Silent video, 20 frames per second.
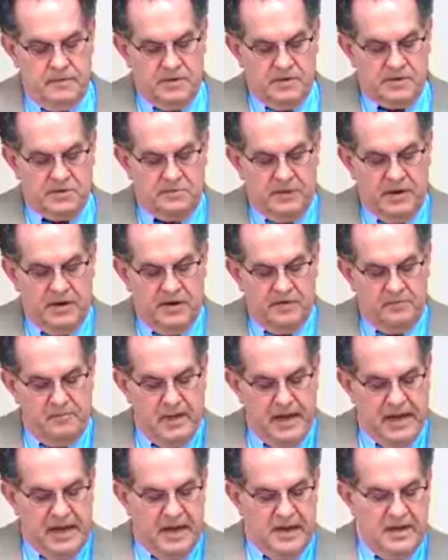The spirit
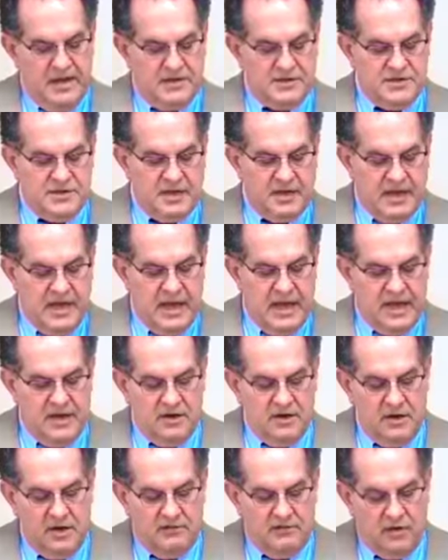of man is the
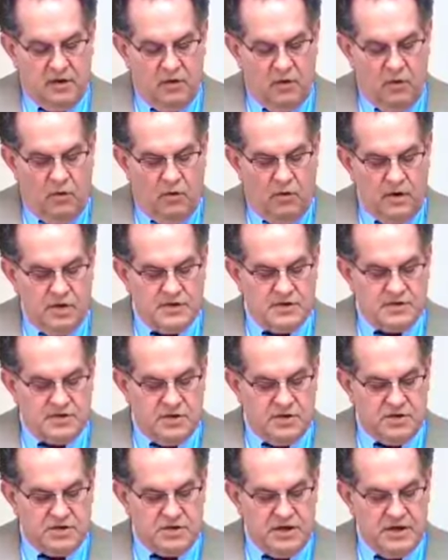candle of the Lord,
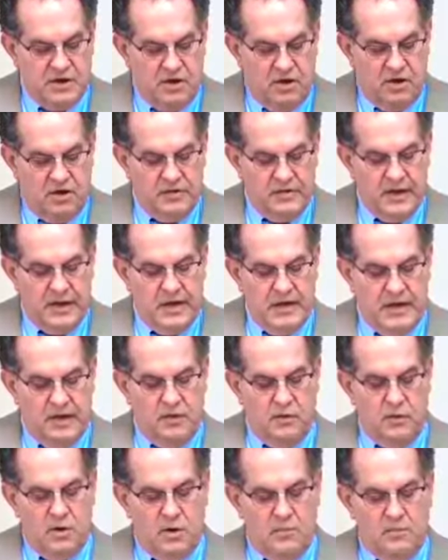searching all the
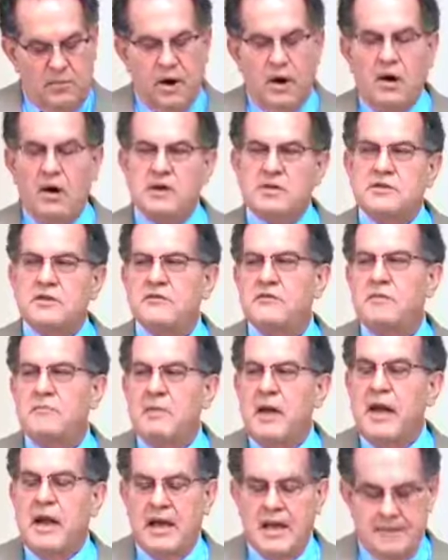inward parts of the
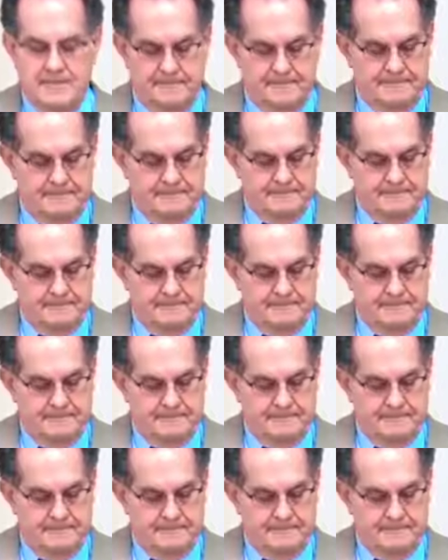belly.